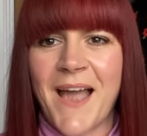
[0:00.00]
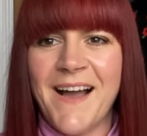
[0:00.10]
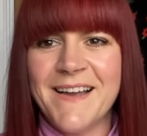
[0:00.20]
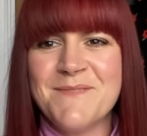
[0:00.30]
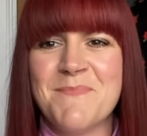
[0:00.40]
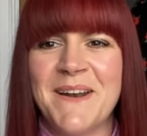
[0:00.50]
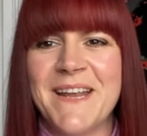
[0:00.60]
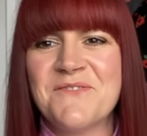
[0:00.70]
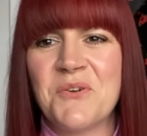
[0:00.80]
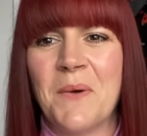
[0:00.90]
Hi, my
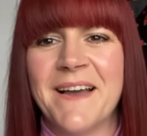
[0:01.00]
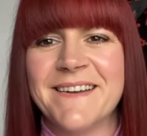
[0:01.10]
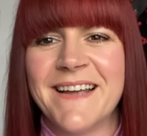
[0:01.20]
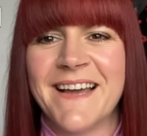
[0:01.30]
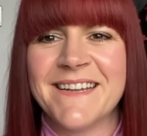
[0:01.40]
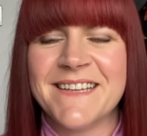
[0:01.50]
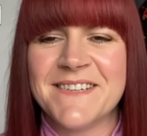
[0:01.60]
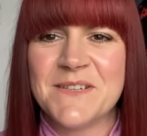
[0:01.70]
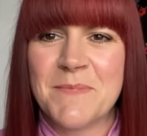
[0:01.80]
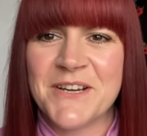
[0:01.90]
name's Ruan and
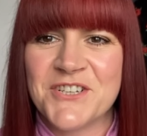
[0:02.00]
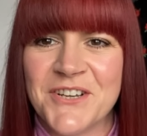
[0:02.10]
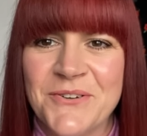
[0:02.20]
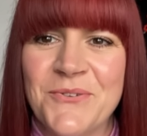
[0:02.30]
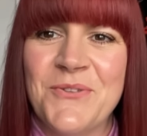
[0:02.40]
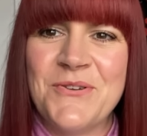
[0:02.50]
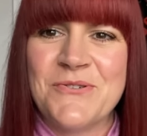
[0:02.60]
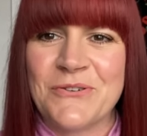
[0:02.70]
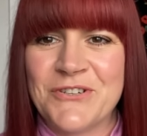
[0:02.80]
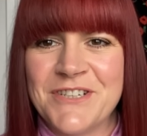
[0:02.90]
this is my channel, The
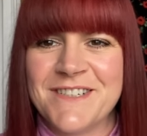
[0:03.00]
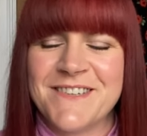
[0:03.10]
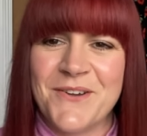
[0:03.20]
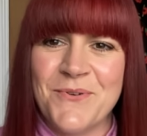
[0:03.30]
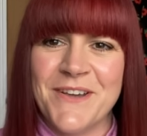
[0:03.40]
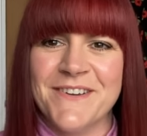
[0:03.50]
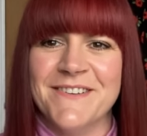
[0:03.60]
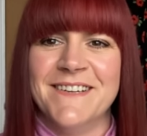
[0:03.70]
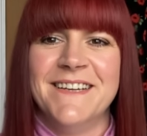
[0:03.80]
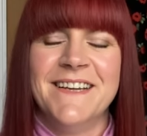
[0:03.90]
Yorkshire Sew
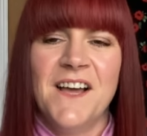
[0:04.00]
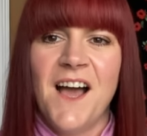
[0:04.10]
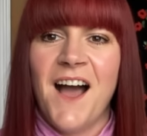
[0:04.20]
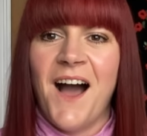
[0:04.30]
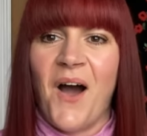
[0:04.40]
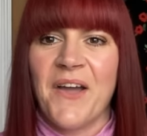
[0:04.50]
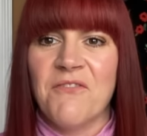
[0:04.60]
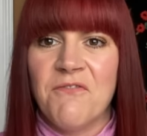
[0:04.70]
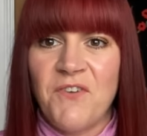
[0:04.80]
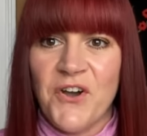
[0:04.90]
Girl. I
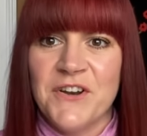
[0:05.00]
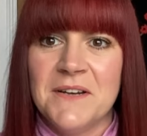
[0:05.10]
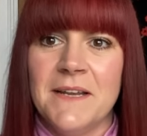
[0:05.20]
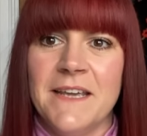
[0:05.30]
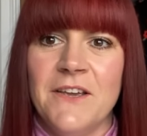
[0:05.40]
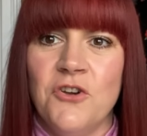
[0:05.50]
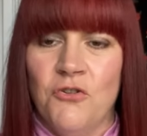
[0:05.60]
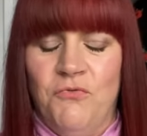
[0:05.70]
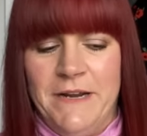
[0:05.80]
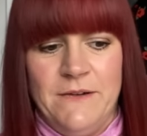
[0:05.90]
have finally
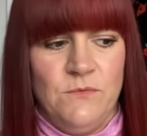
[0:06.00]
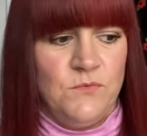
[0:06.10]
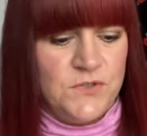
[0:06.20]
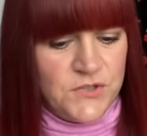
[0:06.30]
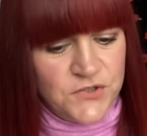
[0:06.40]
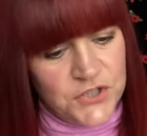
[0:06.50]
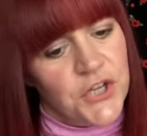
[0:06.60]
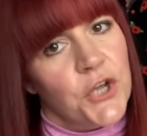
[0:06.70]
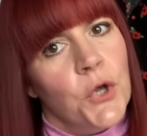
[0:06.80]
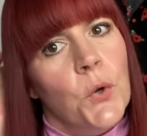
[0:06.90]
got round
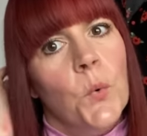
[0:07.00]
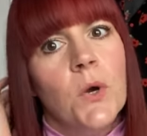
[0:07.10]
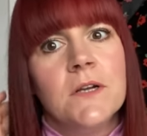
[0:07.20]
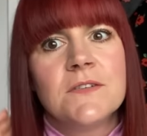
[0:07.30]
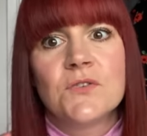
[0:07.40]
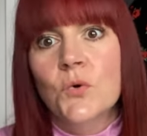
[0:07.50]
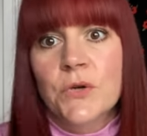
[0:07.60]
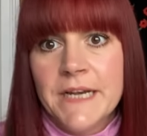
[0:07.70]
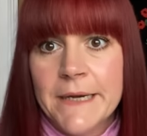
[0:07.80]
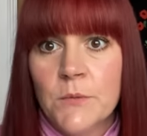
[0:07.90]
to
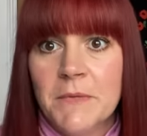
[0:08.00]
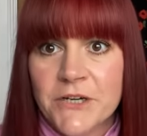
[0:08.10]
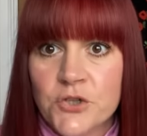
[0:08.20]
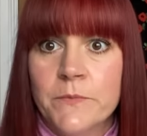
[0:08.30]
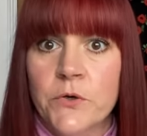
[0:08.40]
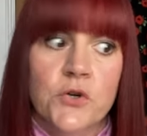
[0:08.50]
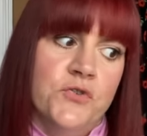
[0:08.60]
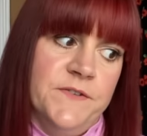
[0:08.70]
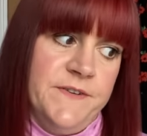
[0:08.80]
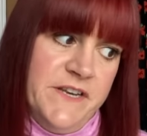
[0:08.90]
sorting out my double
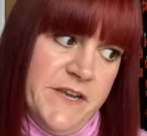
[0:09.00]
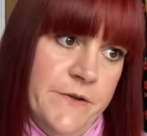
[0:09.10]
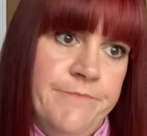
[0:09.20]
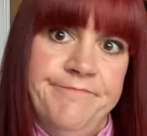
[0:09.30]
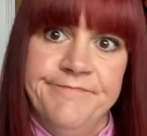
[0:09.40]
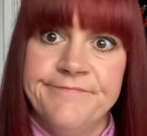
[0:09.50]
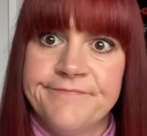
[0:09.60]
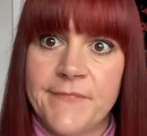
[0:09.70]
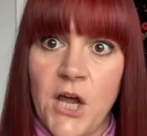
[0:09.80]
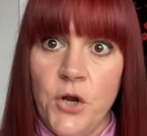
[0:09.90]
gauze video.
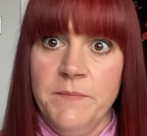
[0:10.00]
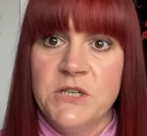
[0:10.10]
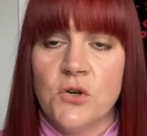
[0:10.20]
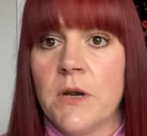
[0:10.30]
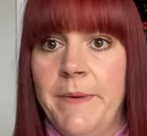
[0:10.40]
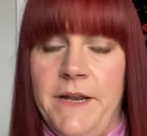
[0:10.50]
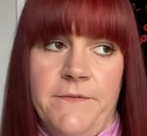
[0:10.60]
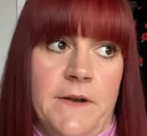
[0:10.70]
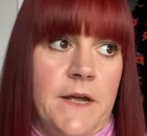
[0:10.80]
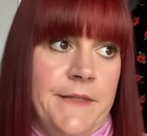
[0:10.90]
I know I've been talking about it
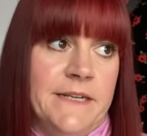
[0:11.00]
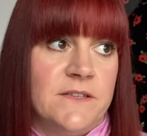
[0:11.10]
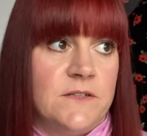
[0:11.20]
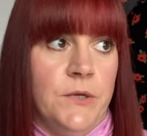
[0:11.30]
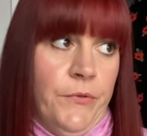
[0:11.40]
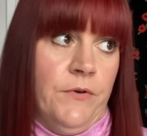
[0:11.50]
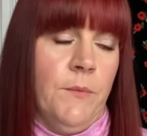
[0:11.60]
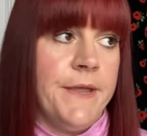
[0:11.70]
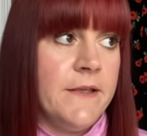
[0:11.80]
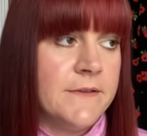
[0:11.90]
for like the last 2 or 3
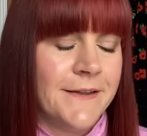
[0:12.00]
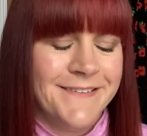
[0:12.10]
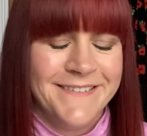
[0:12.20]
weeks,